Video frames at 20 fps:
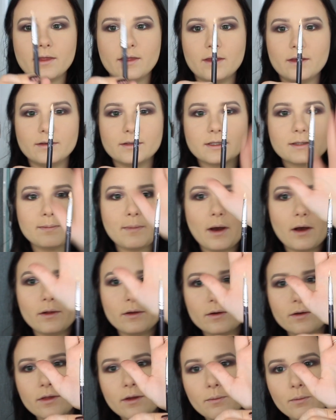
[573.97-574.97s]
The
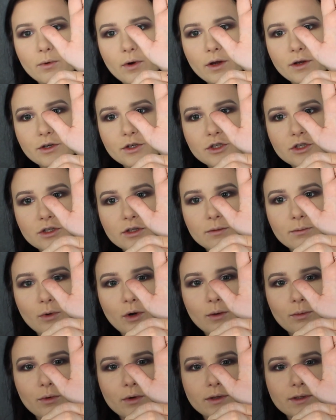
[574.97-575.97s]
smaller the brush, the
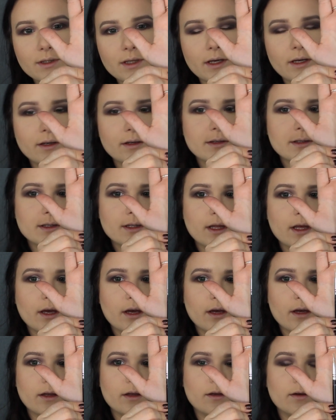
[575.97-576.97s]
more precise
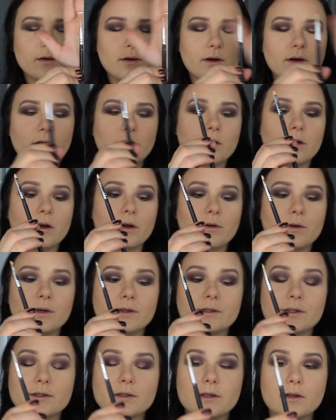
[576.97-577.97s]
that your cut
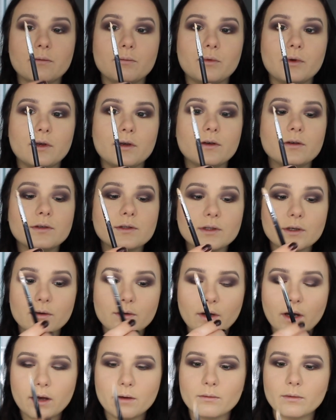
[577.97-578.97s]
crease is going to be.
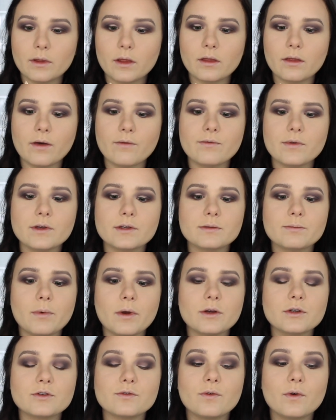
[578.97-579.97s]
So I really love this
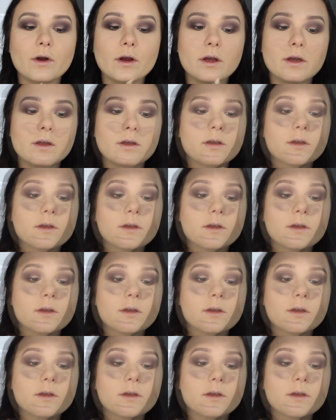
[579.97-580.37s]
brush for it.